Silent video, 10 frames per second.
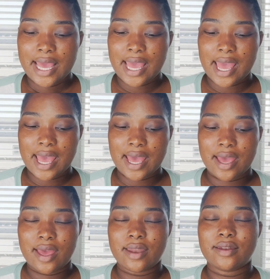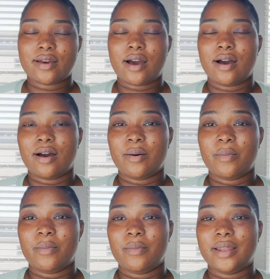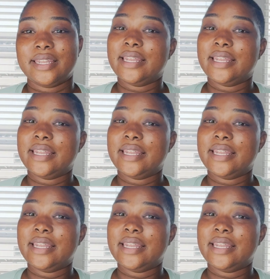And um,